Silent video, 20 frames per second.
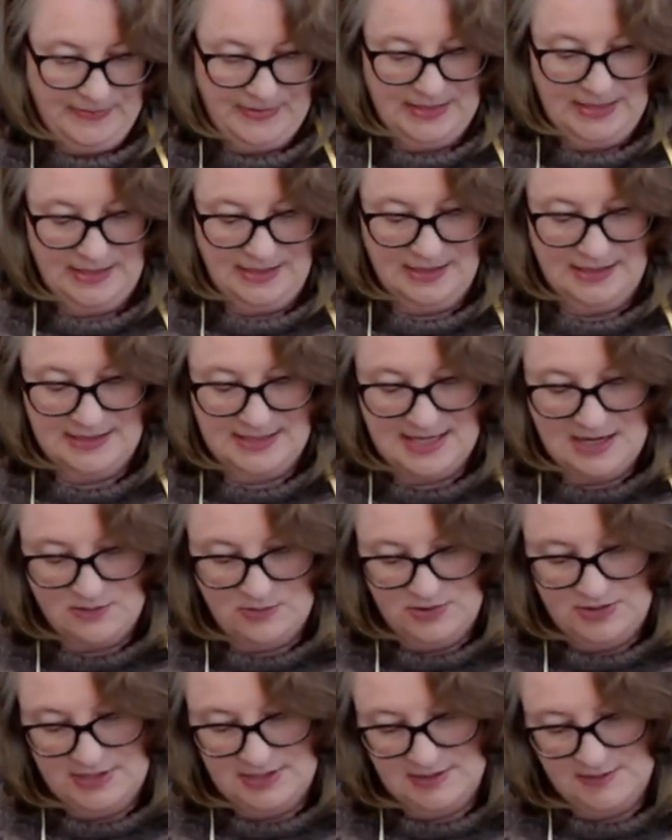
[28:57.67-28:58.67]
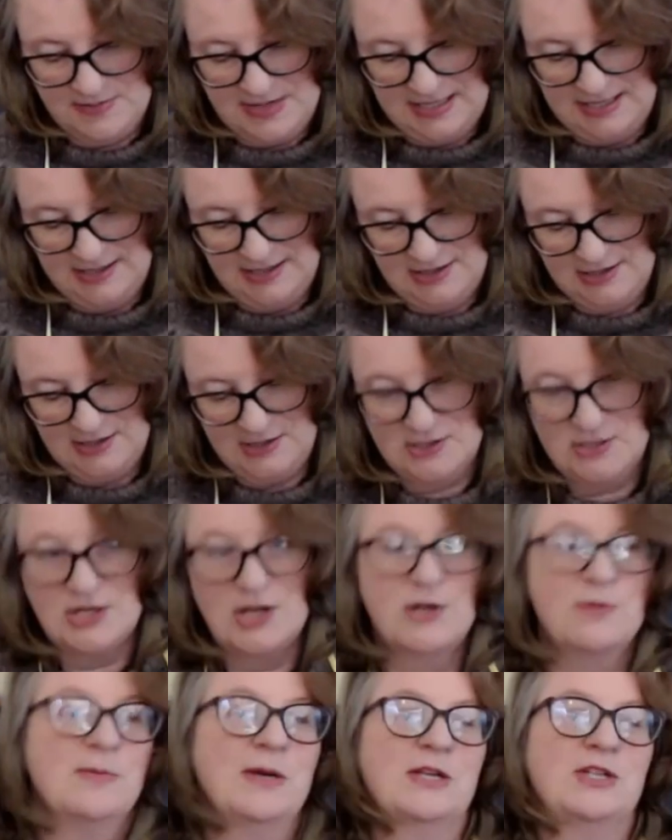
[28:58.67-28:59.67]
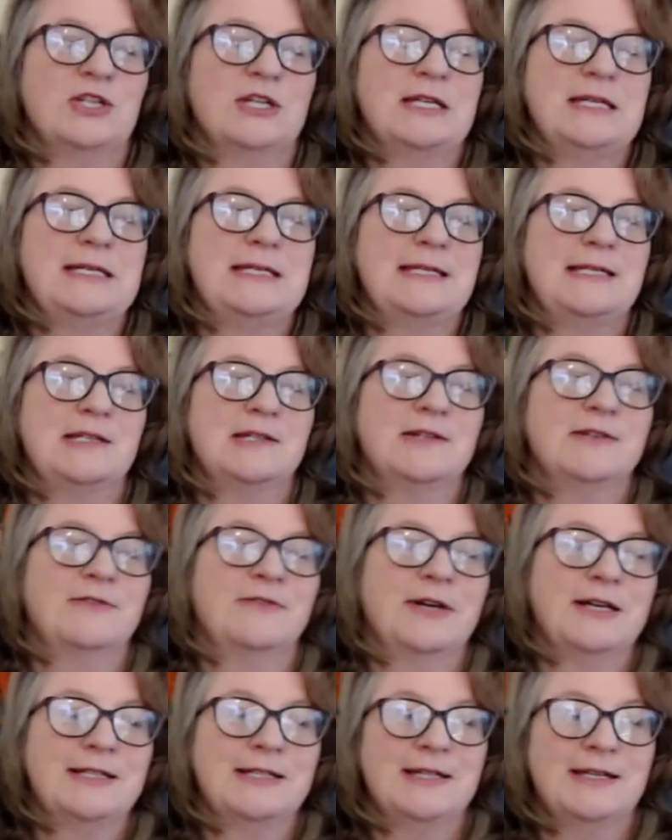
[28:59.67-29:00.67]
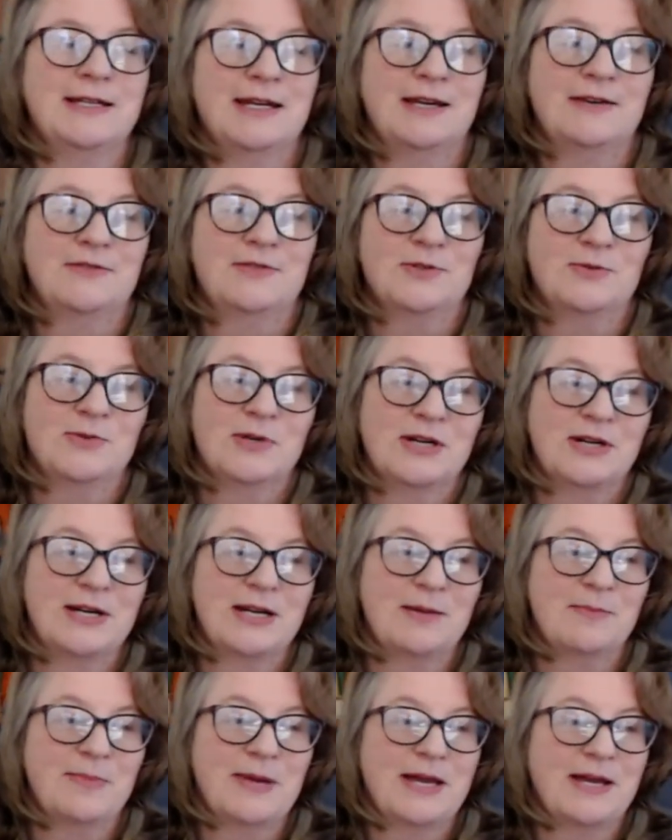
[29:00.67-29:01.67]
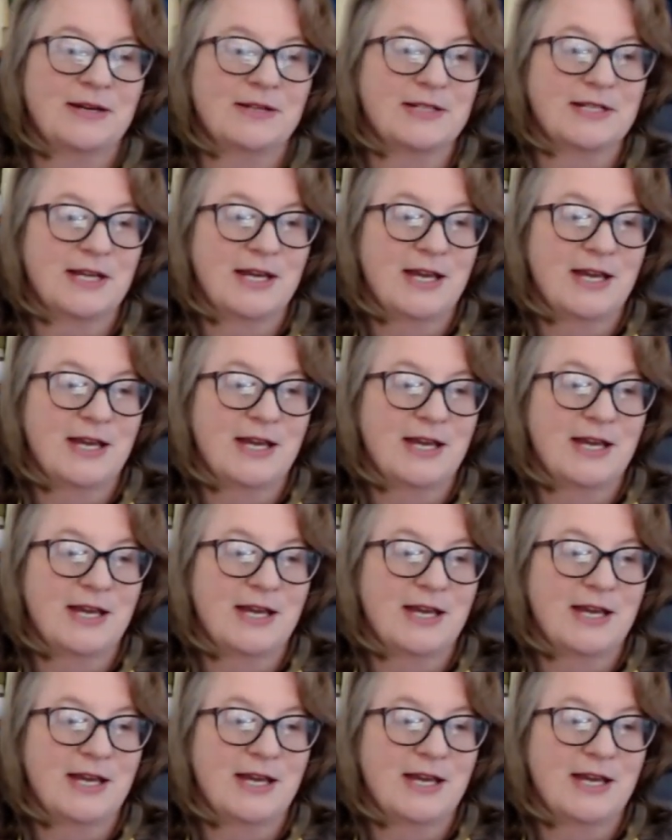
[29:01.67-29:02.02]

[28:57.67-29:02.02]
because that would just make it so much easier if I didn't have to worry about